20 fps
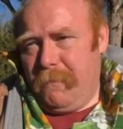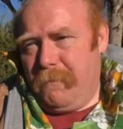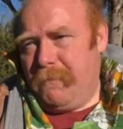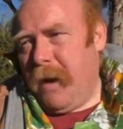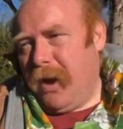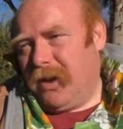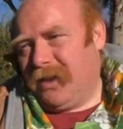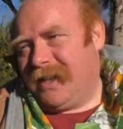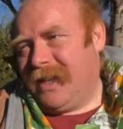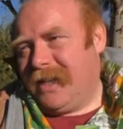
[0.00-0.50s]

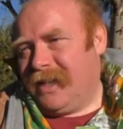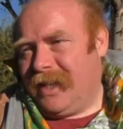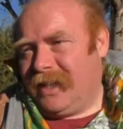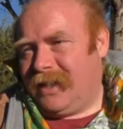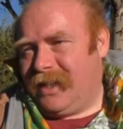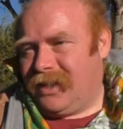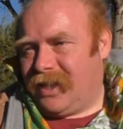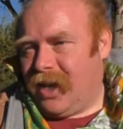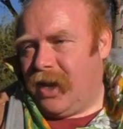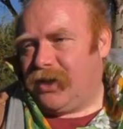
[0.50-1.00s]
Mostly
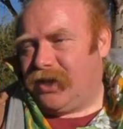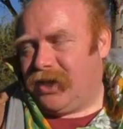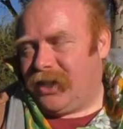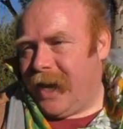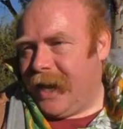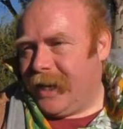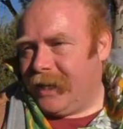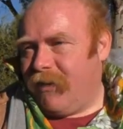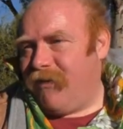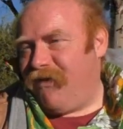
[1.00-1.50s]

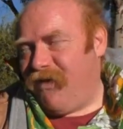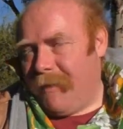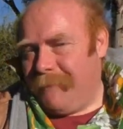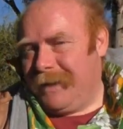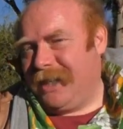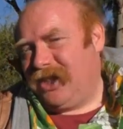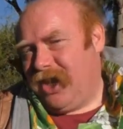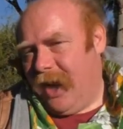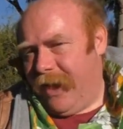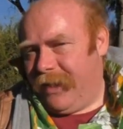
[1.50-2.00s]
disassociated
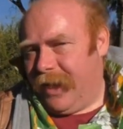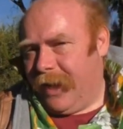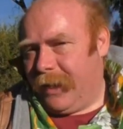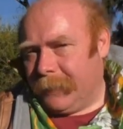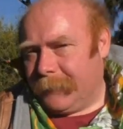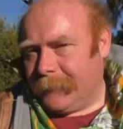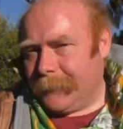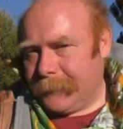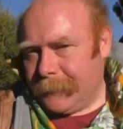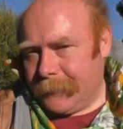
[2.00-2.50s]
from each other.
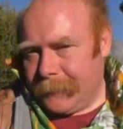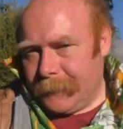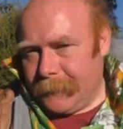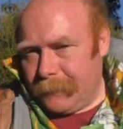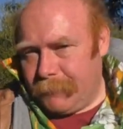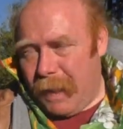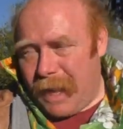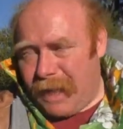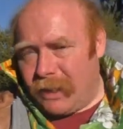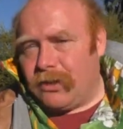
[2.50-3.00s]

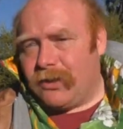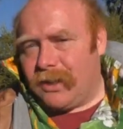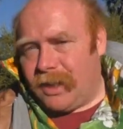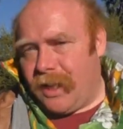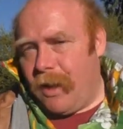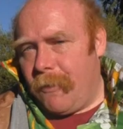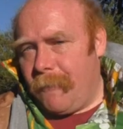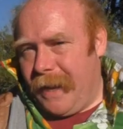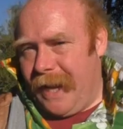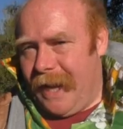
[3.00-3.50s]
But you'll
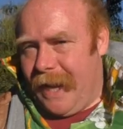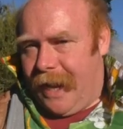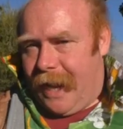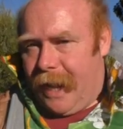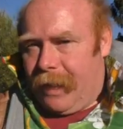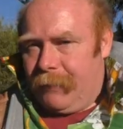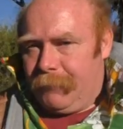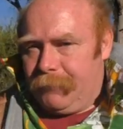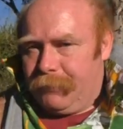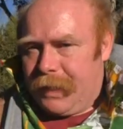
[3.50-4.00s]
still be
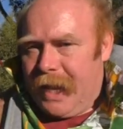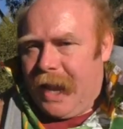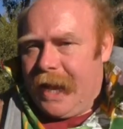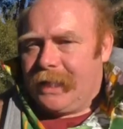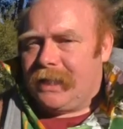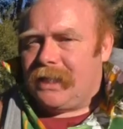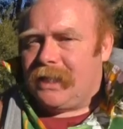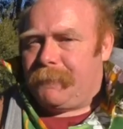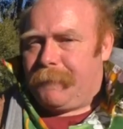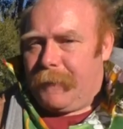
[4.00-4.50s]
here,
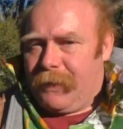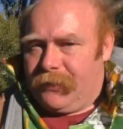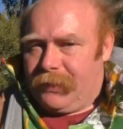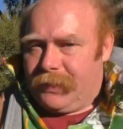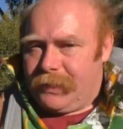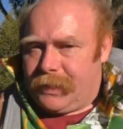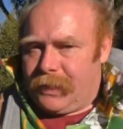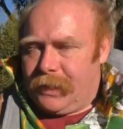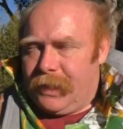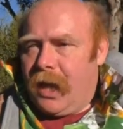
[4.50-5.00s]
in
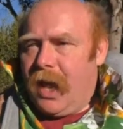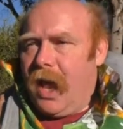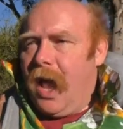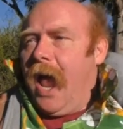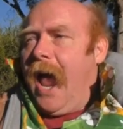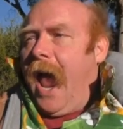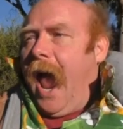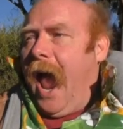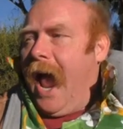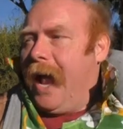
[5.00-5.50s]
spirit.
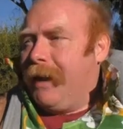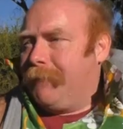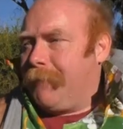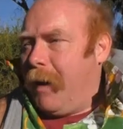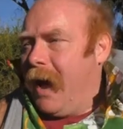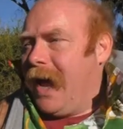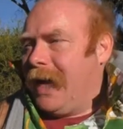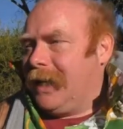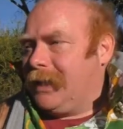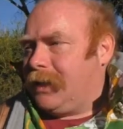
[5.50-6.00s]
And
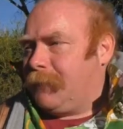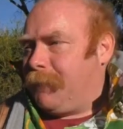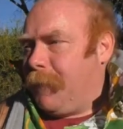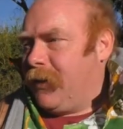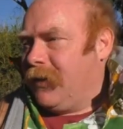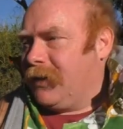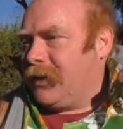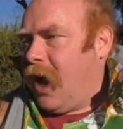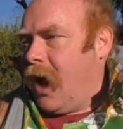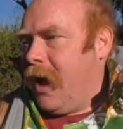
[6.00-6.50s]
by in
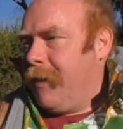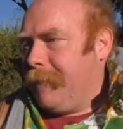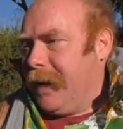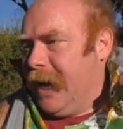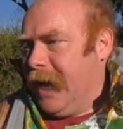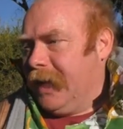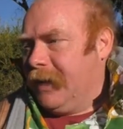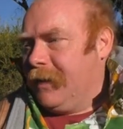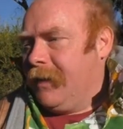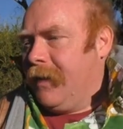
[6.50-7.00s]
spirit, I
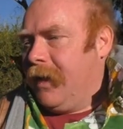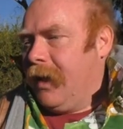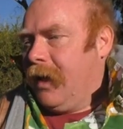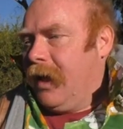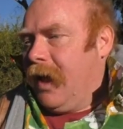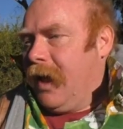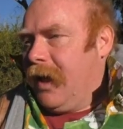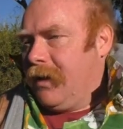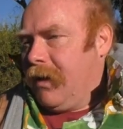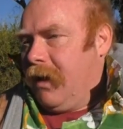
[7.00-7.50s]
mean
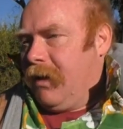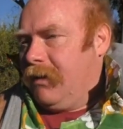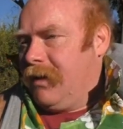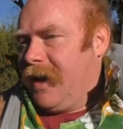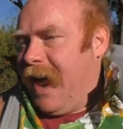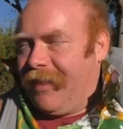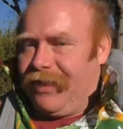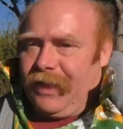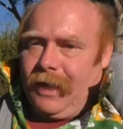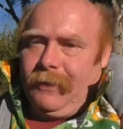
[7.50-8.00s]

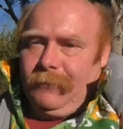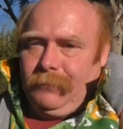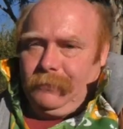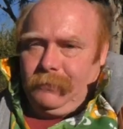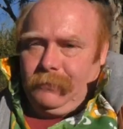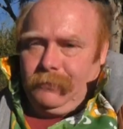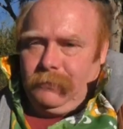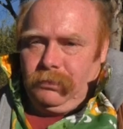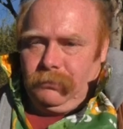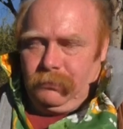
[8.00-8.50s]
nothing.
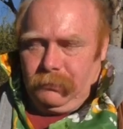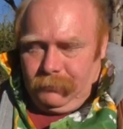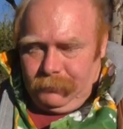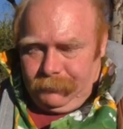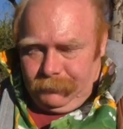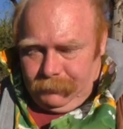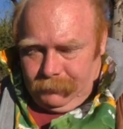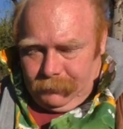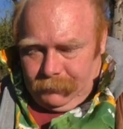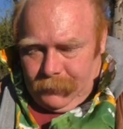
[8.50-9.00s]

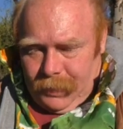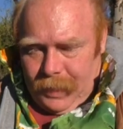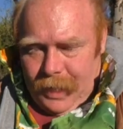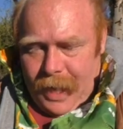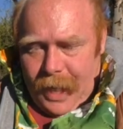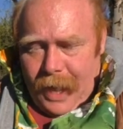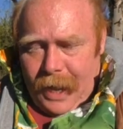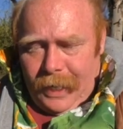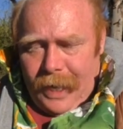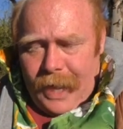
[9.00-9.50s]

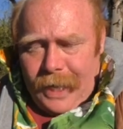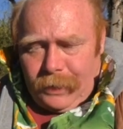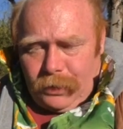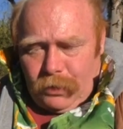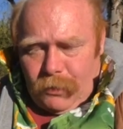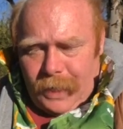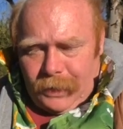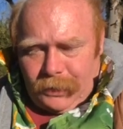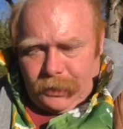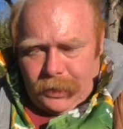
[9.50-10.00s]

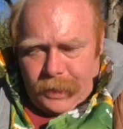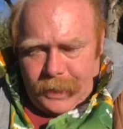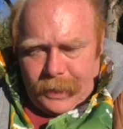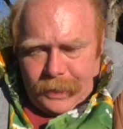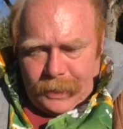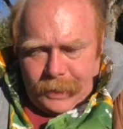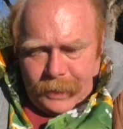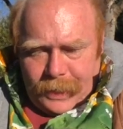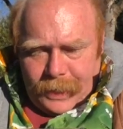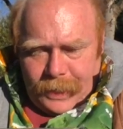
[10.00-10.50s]
Next
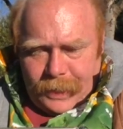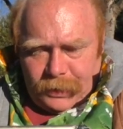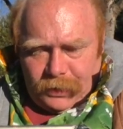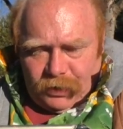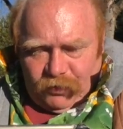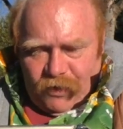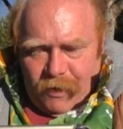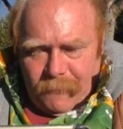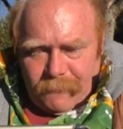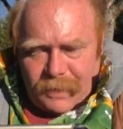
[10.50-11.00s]
question
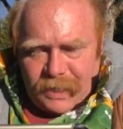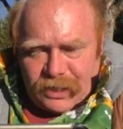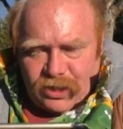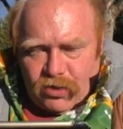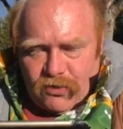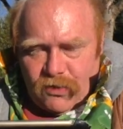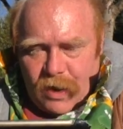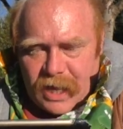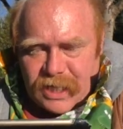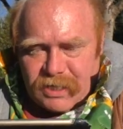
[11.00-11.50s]
is from
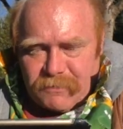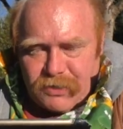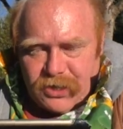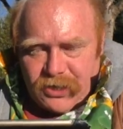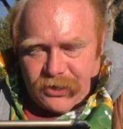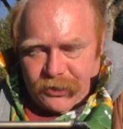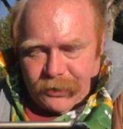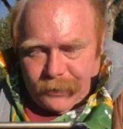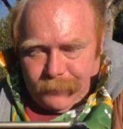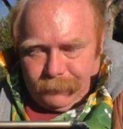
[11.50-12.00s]
Mr.
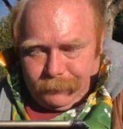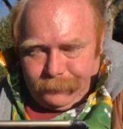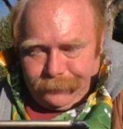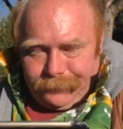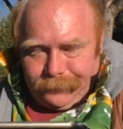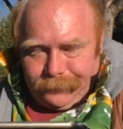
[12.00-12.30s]
Rasmussen.